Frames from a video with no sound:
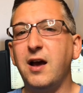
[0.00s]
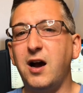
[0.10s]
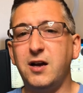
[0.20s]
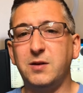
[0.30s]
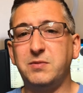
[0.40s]

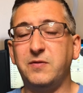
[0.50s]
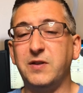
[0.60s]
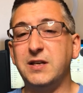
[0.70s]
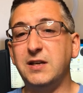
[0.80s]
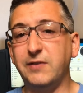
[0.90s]
I opted for
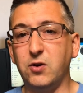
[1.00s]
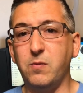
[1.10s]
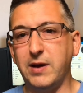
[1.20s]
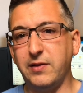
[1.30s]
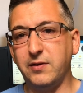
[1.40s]
the difficult
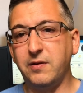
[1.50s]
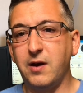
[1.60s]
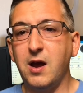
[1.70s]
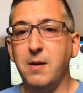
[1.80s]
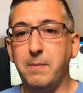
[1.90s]
method,
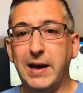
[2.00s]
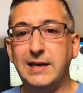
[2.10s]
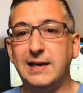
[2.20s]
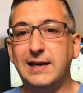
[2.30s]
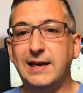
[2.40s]

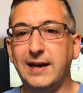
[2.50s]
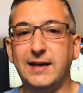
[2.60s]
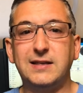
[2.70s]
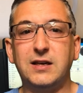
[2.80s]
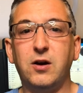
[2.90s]
manually
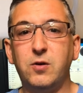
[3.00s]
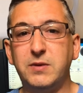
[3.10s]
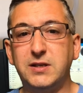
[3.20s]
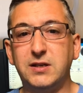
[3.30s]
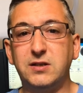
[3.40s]
connecting Home
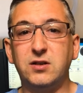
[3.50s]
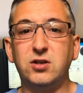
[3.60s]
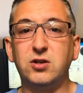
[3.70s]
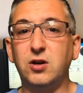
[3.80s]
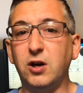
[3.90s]
Assistant
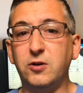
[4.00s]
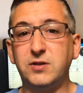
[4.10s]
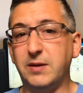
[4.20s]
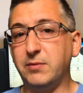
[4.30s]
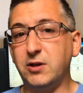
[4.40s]
to Glow's
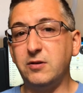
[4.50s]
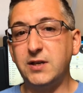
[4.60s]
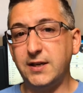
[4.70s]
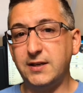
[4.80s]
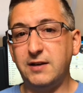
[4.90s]

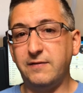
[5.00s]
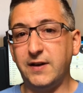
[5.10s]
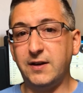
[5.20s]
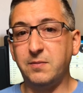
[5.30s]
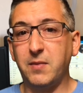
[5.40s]
MQTT
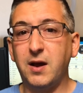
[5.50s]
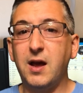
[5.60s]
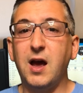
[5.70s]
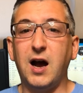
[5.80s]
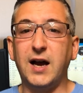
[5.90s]
feed.
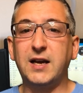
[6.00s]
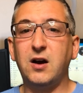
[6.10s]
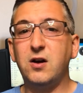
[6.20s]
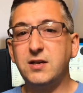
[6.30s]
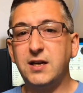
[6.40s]
I
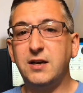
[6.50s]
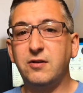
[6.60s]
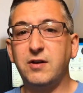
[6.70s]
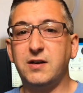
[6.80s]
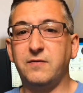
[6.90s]
can't take
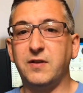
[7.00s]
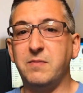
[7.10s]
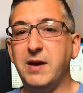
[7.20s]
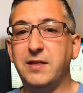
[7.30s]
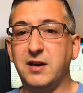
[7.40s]
credit for the
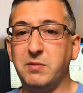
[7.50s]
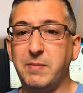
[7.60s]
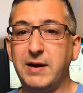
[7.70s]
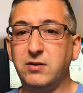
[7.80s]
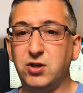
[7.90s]
method I'm
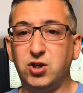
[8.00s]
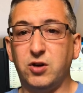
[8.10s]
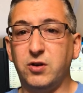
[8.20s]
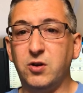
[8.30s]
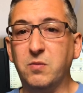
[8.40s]
about to show
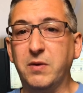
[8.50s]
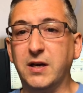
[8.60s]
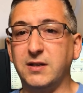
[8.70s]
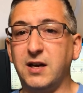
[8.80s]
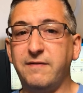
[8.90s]
you
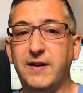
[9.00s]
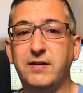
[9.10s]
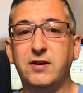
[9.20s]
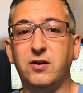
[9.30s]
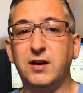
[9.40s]
because I found
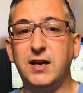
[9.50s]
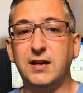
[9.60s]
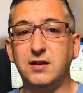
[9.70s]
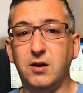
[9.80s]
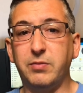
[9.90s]
it on
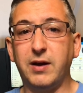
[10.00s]
GitHub